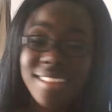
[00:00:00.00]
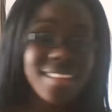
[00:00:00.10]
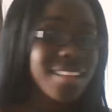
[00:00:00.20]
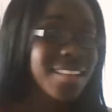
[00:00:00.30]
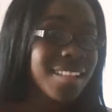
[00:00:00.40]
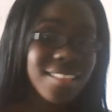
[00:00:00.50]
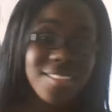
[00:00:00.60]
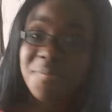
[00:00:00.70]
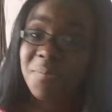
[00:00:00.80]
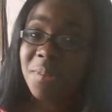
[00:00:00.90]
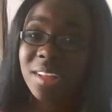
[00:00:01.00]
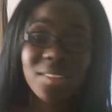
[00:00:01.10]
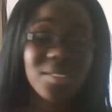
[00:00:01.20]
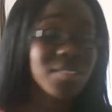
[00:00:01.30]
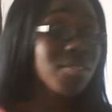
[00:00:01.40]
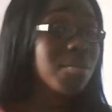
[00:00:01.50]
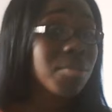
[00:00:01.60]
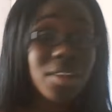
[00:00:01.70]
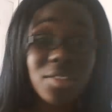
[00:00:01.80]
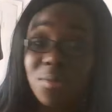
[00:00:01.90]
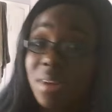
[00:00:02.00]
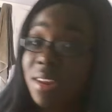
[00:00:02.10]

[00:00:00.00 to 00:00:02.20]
This is playing this is gonna play on the radio.